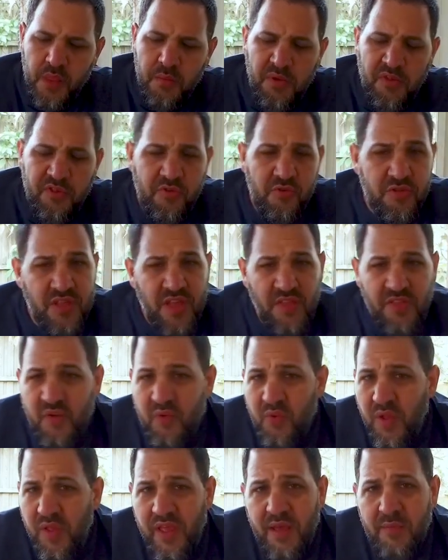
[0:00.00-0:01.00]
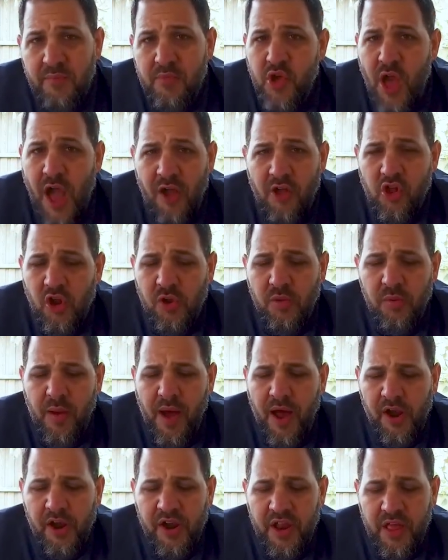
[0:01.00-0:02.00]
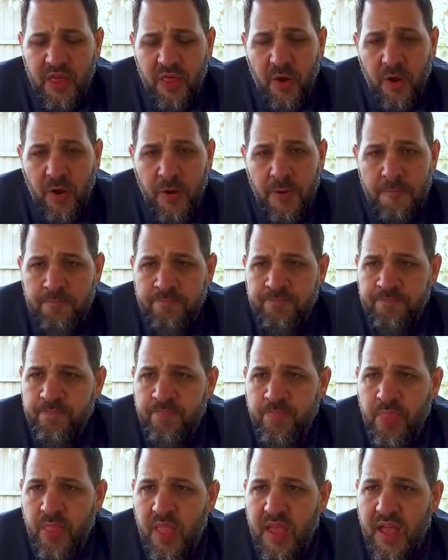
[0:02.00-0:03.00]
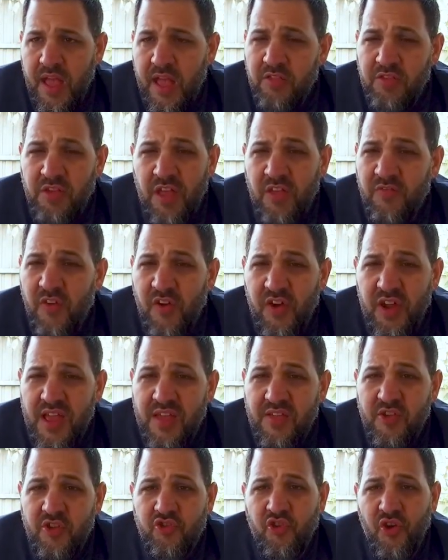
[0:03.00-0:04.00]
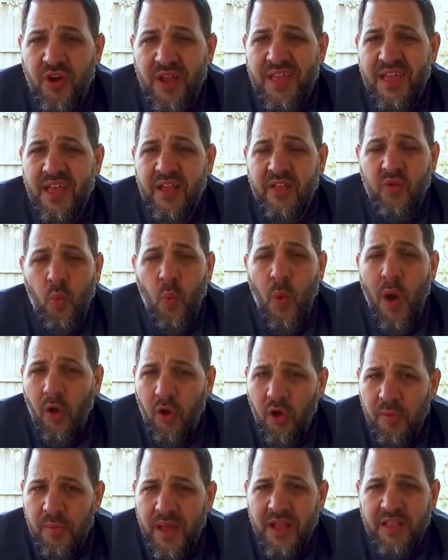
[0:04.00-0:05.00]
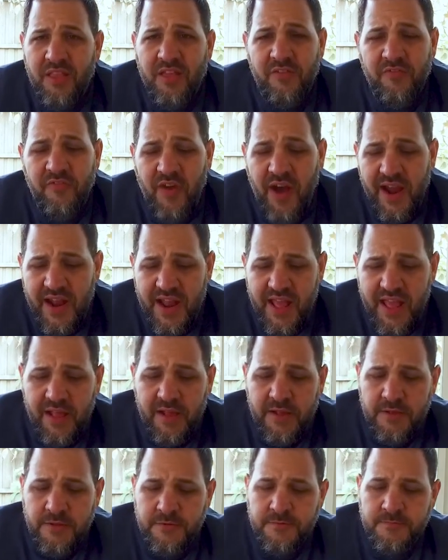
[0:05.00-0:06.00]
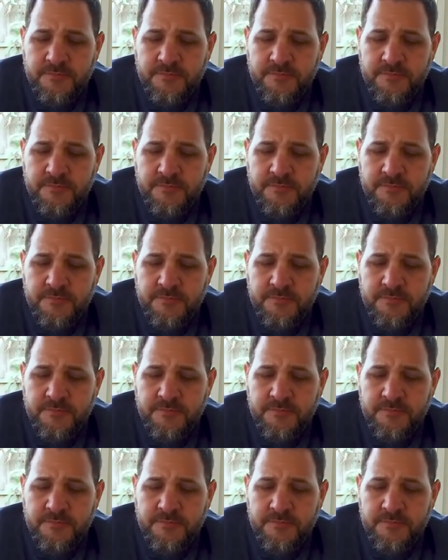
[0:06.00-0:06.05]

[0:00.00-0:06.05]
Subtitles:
But there's nothing really objectionable about it either. It's very easy drinking, it's welcoming, it's inviting.